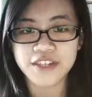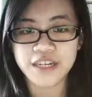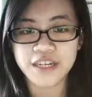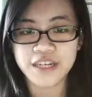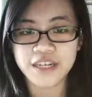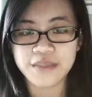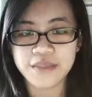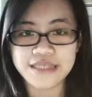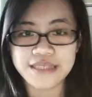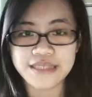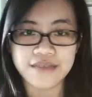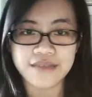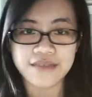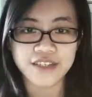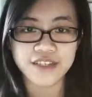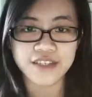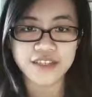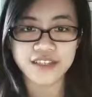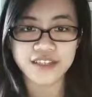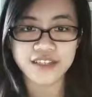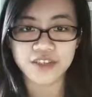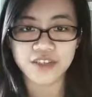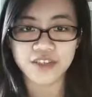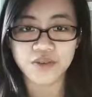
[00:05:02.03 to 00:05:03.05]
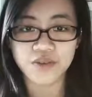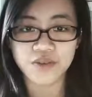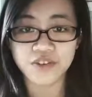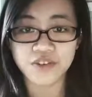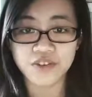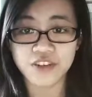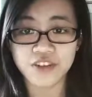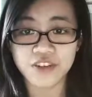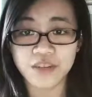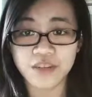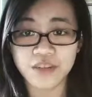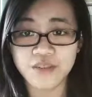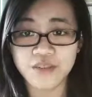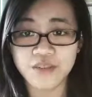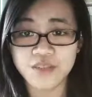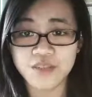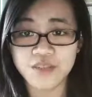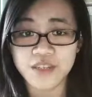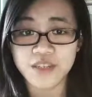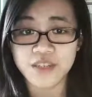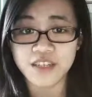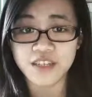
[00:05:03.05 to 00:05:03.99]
and I miss living together with her, and I miss